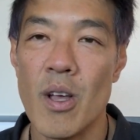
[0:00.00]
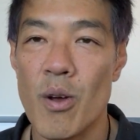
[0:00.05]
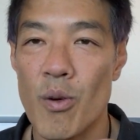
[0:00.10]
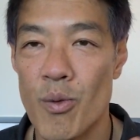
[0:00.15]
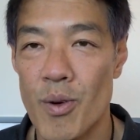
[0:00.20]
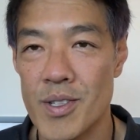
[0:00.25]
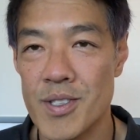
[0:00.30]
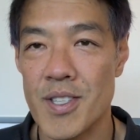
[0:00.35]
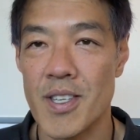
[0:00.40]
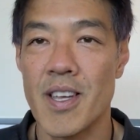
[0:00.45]

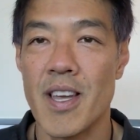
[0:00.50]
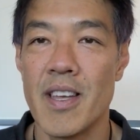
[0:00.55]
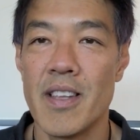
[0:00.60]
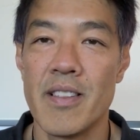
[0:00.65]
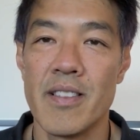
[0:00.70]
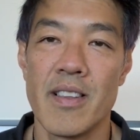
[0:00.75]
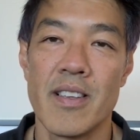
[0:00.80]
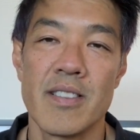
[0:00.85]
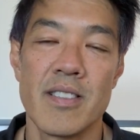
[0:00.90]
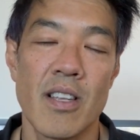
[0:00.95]
Once again,
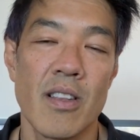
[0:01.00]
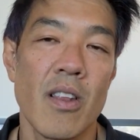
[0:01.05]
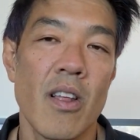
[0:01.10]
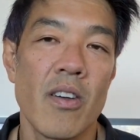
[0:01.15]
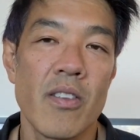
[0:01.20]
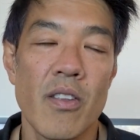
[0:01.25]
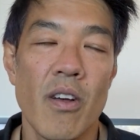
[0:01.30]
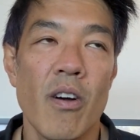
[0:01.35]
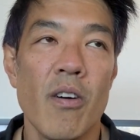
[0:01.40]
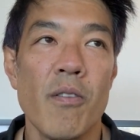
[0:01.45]
there's a
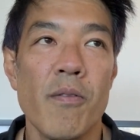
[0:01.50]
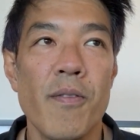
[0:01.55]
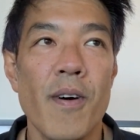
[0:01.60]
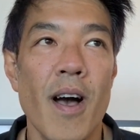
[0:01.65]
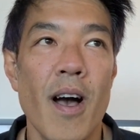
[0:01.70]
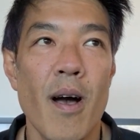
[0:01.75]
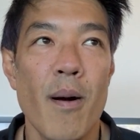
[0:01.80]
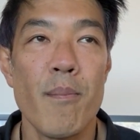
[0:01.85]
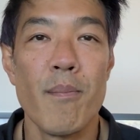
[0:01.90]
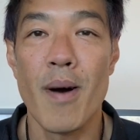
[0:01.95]
lot of
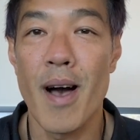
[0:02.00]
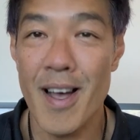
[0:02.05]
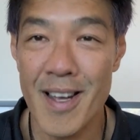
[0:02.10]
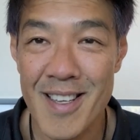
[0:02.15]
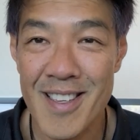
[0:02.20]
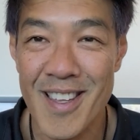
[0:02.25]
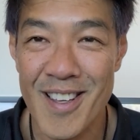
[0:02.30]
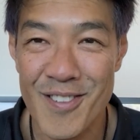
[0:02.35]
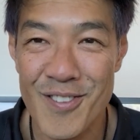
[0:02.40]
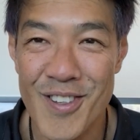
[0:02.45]

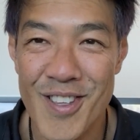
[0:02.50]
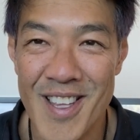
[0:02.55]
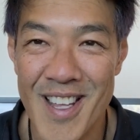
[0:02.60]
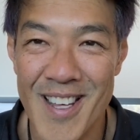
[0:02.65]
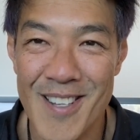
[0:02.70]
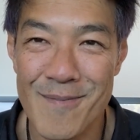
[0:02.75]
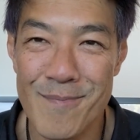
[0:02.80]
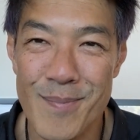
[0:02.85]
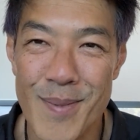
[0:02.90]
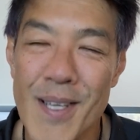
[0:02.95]
marketing with
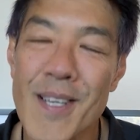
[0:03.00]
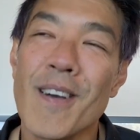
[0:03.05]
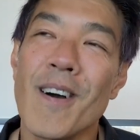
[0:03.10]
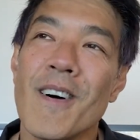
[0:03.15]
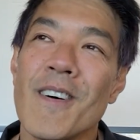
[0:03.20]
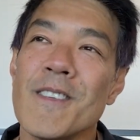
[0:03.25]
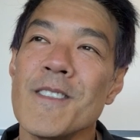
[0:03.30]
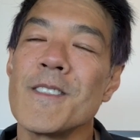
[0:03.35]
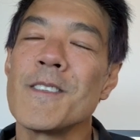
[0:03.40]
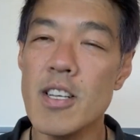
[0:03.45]
that,
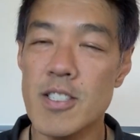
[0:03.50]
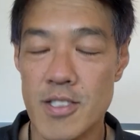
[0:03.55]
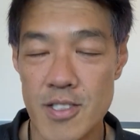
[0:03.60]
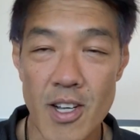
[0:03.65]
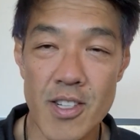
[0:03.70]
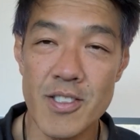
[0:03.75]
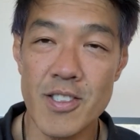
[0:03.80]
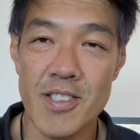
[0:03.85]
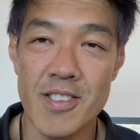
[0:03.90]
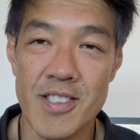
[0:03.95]
because
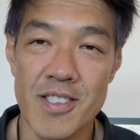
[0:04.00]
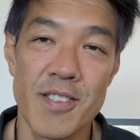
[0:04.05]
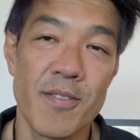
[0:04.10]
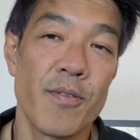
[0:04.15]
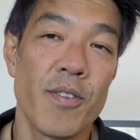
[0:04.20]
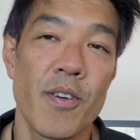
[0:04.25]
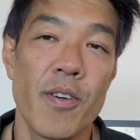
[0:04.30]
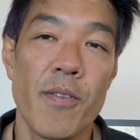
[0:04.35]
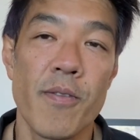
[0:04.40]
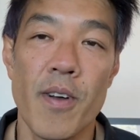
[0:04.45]
Cyton is a
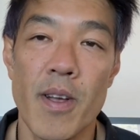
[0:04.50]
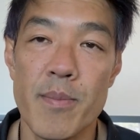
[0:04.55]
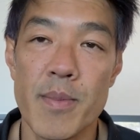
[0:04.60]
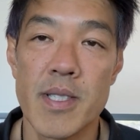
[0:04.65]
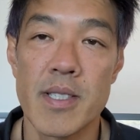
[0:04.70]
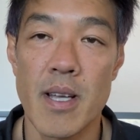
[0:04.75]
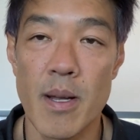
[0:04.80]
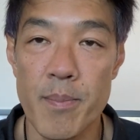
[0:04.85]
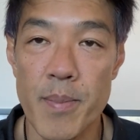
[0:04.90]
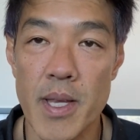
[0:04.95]
very famous
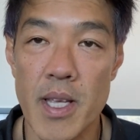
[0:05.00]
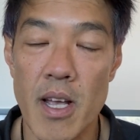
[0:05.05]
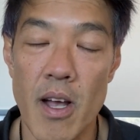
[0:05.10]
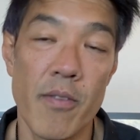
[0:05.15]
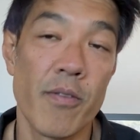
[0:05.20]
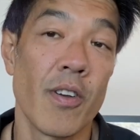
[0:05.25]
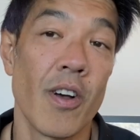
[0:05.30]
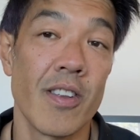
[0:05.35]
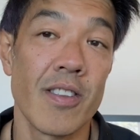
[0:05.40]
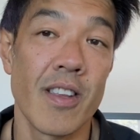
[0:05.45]
company.
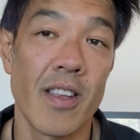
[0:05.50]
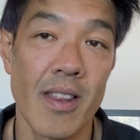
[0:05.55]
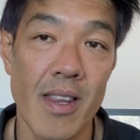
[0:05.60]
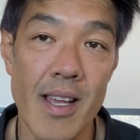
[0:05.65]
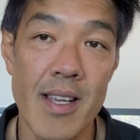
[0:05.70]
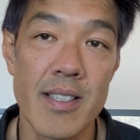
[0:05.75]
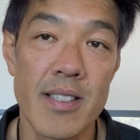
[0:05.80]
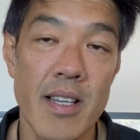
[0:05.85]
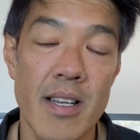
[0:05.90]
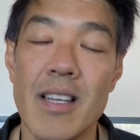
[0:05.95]
I've got the laser.